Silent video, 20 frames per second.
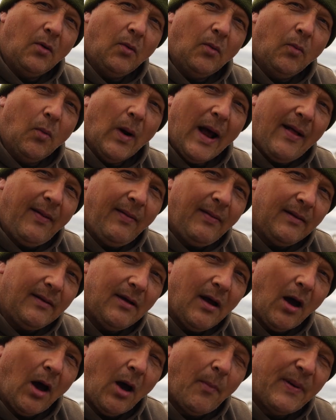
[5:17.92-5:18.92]
Well,
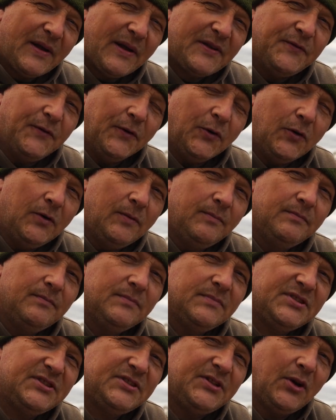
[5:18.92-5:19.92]
4:30,
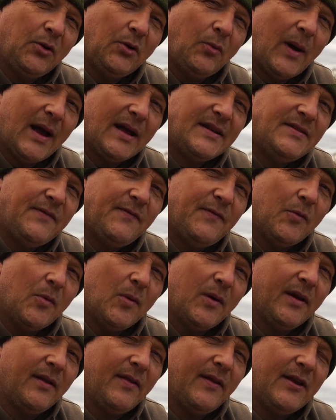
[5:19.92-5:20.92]
still waiting for
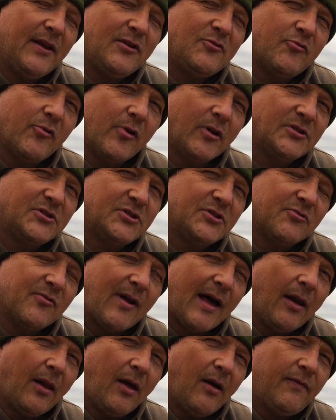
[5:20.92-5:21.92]
one of these rods to
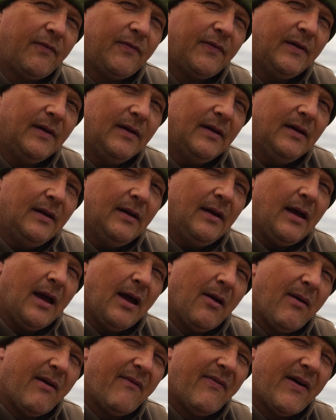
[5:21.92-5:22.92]
rattle off.
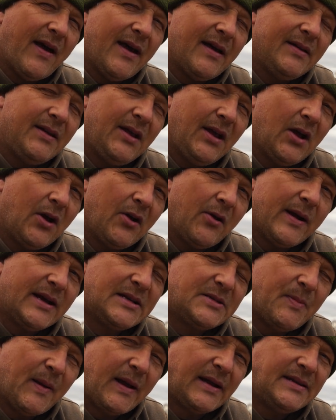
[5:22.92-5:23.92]
However, you've got to
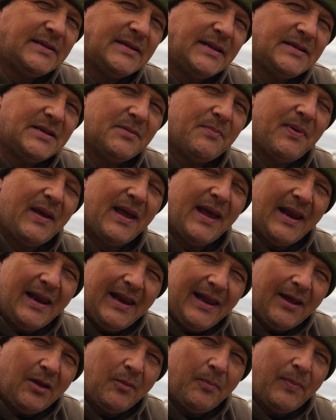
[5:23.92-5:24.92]
expect it to be a
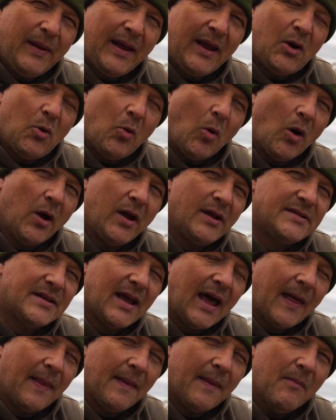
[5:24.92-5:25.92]
little bit quiet
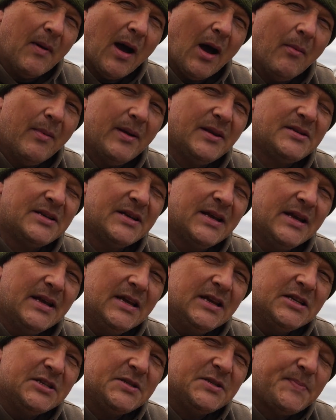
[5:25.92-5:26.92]
at the moment,
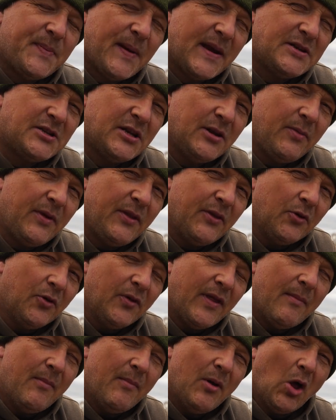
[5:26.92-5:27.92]
especially with all
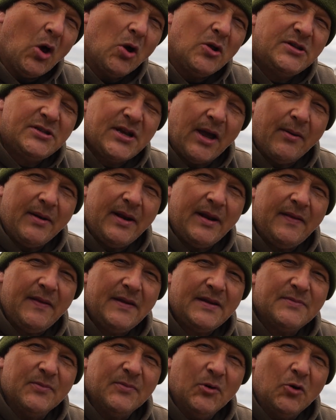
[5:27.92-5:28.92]
them lines going in
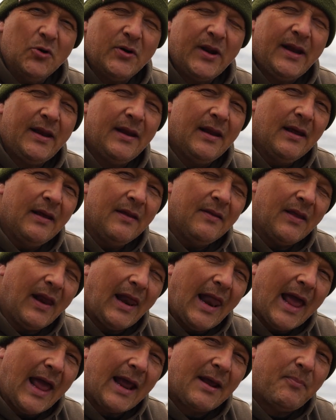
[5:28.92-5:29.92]
this morning, the
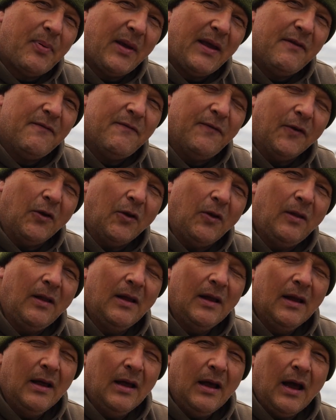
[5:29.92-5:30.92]
lake being full
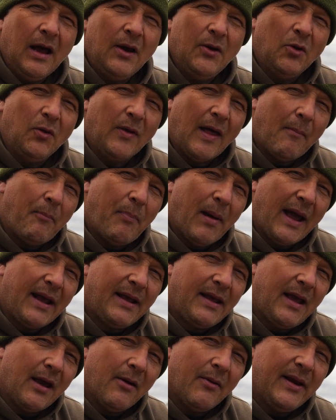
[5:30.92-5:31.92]
and all that bait
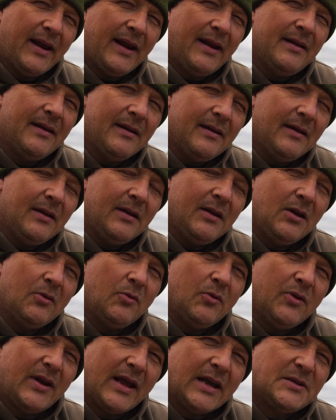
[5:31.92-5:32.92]
going in. You
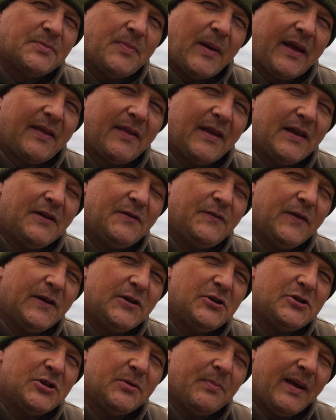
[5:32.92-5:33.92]
would expect these
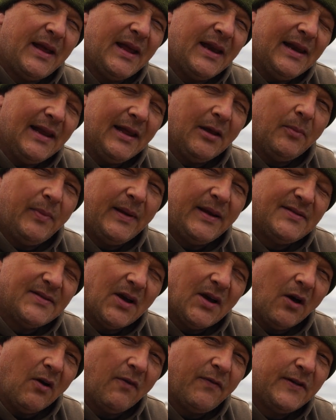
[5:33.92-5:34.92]
fish to be a little bit
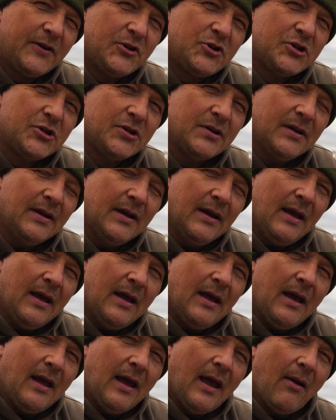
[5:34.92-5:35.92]
offish.
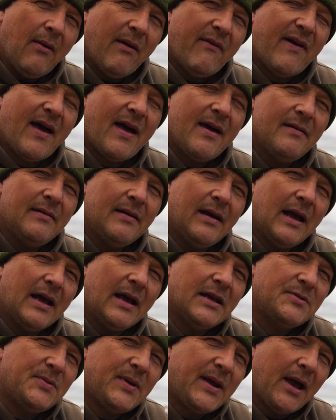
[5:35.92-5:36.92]
However,
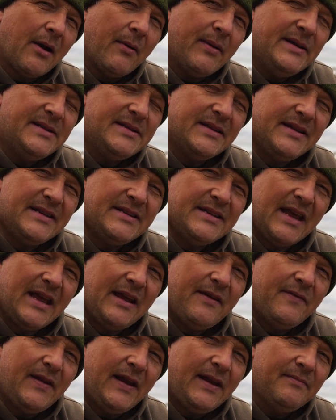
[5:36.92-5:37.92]
as we go into this
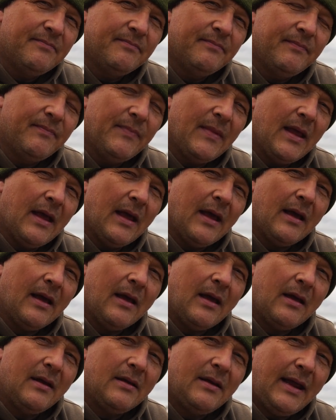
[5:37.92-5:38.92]
evening,
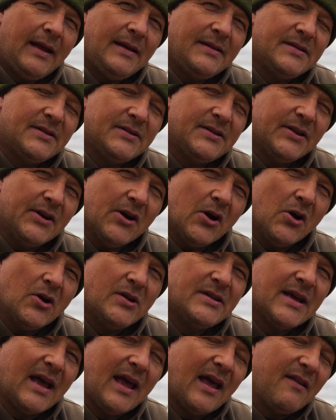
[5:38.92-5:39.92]
into
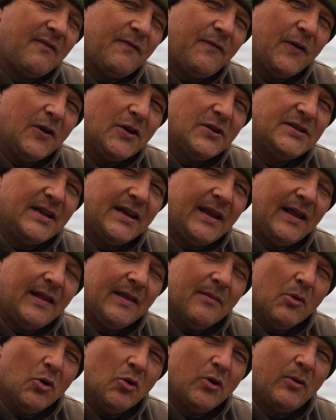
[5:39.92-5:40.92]
tonight and first thing in the
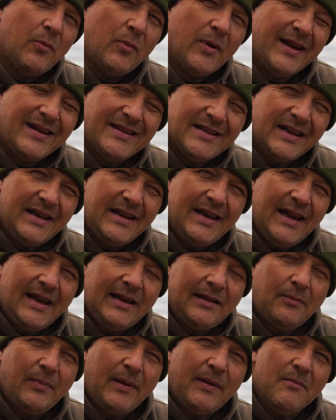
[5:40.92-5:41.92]
morning when it's a
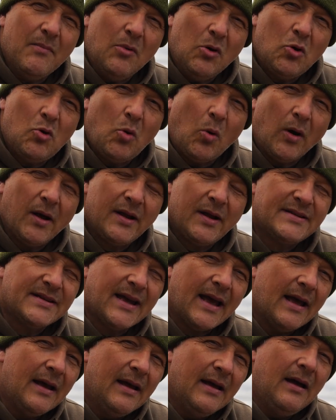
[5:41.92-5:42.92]
little bit more
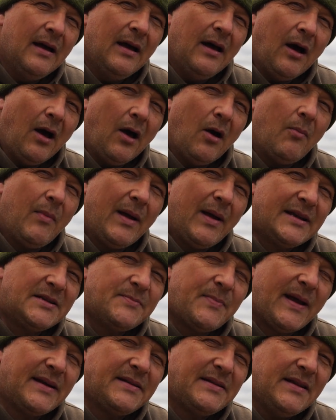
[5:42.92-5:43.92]
quieter, I'm
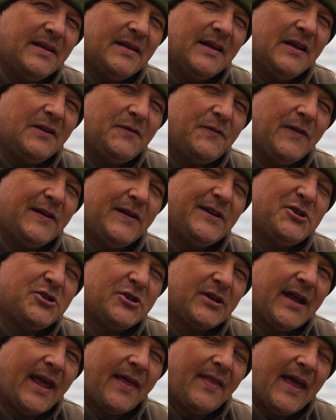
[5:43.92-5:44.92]
expecting these fish to
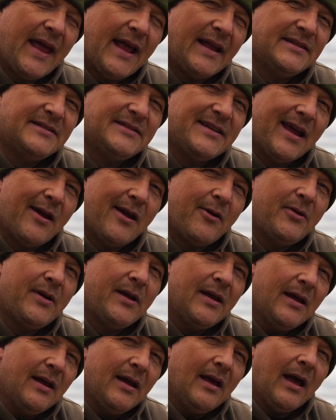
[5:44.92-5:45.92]
get the heads down,
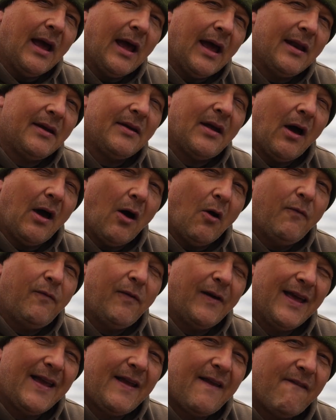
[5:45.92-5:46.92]
and
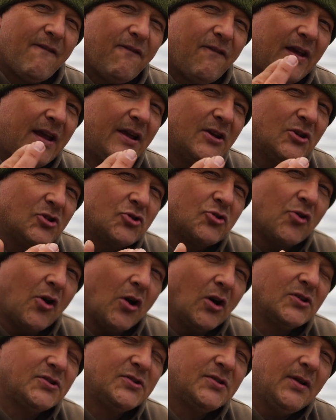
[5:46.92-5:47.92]
hopefully, fingers
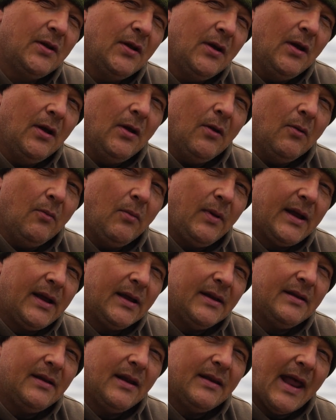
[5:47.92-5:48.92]
crossed, we
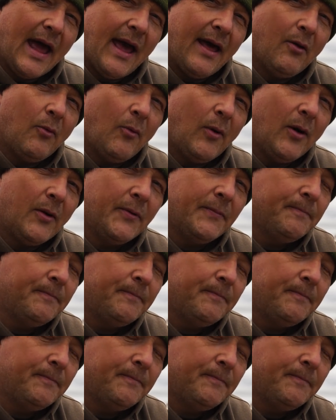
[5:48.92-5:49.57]
can nail one.